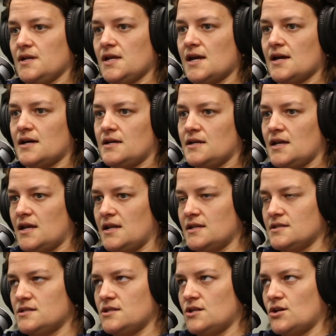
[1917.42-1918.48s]
Yeah,
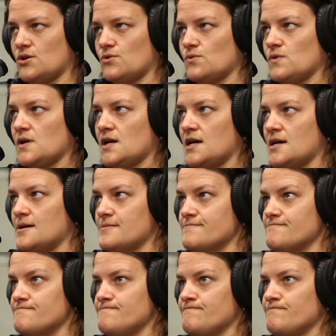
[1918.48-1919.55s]
and
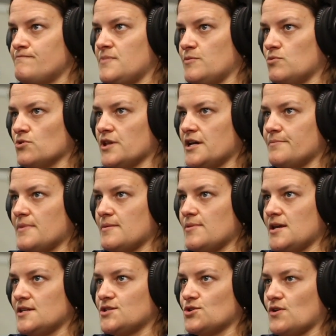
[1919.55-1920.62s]
people that
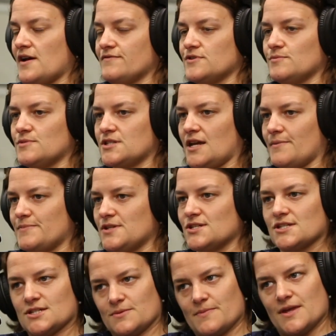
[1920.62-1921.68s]
maybe still have some
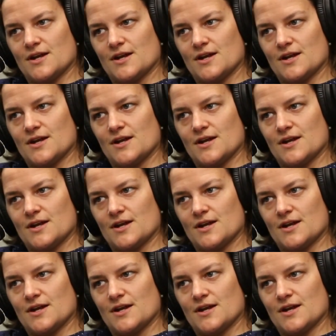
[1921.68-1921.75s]
skepticism